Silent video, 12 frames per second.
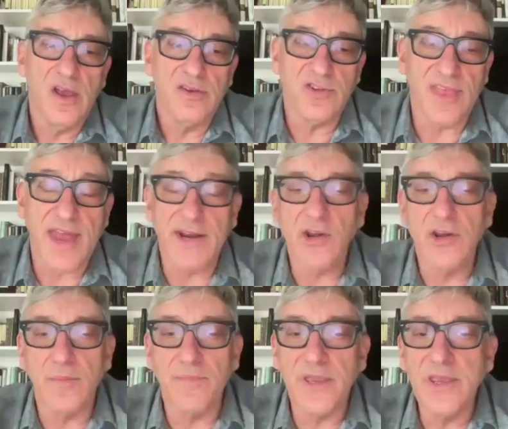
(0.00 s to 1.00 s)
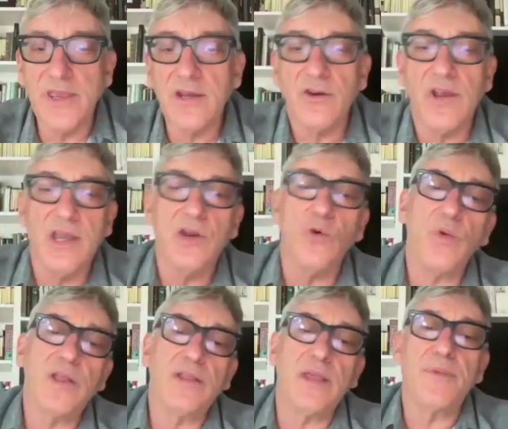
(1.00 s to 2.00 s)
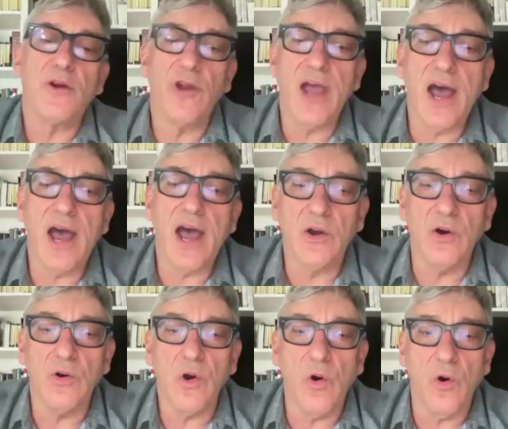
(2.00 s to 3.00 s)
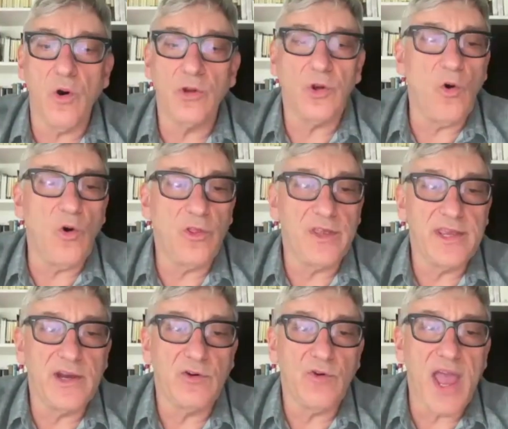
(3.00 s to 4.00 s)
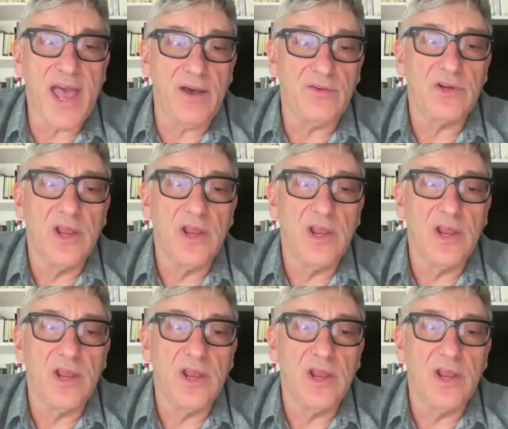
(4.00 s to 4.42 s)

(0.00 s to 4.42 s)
so that it could appear in a weekly periodical called All the Year Round,